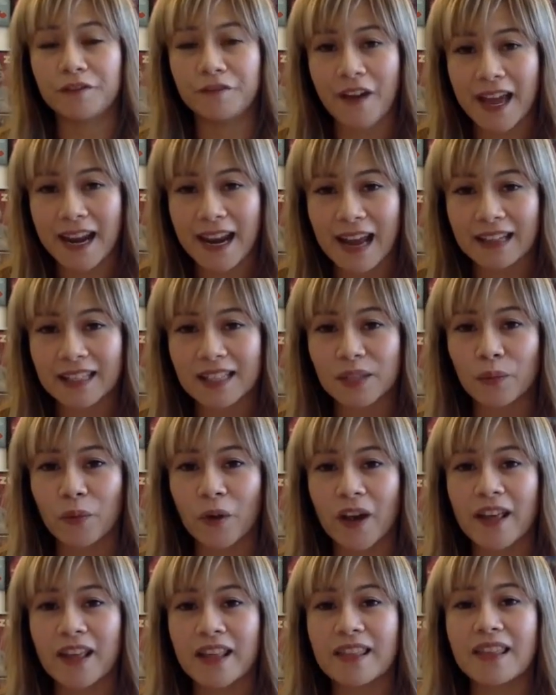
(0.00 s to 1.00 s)
FedEx
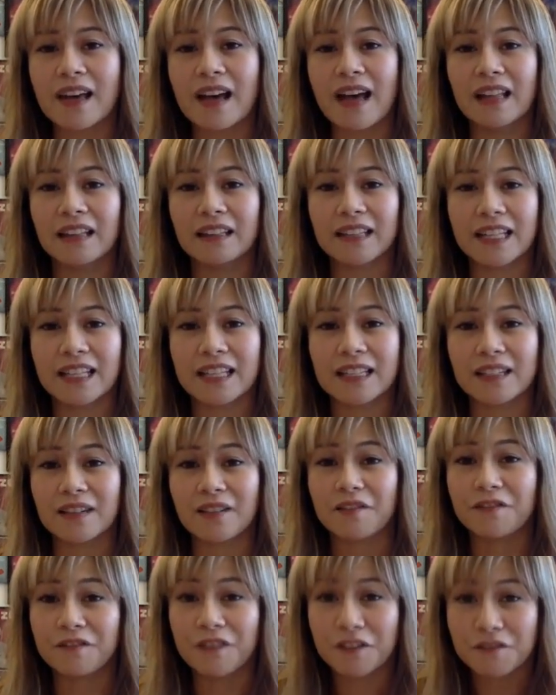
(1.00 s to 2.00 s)
with at least
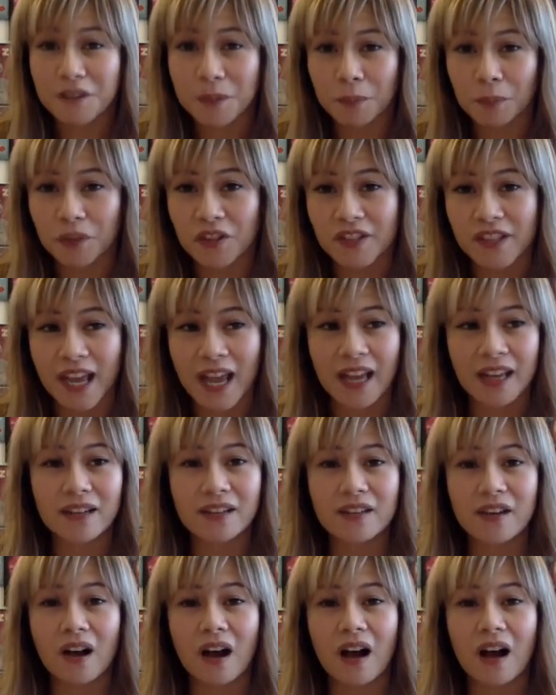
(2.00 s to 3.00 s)
50%
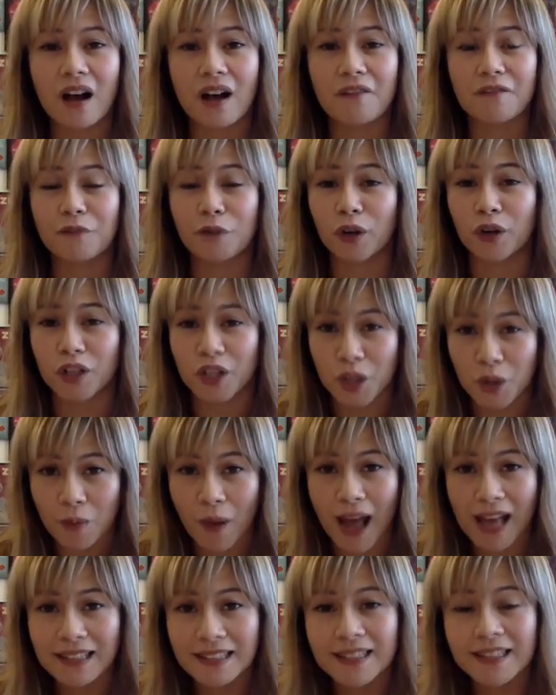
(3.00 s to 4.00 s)
for
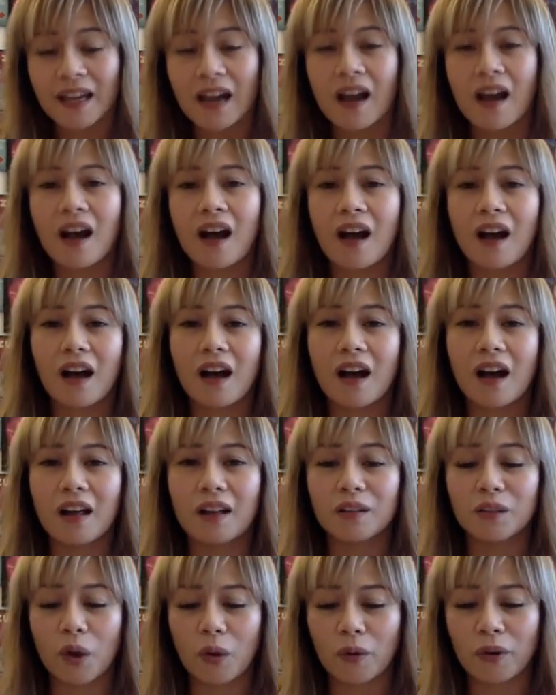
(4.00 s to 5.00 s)
US
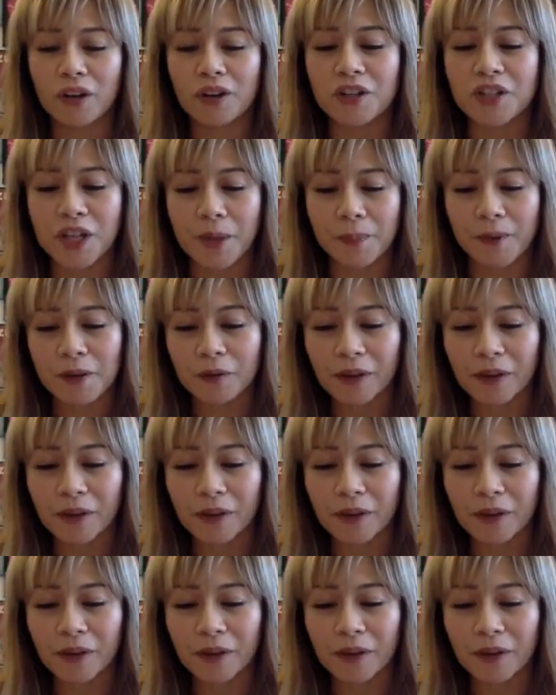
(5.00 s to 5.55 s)
lower shipping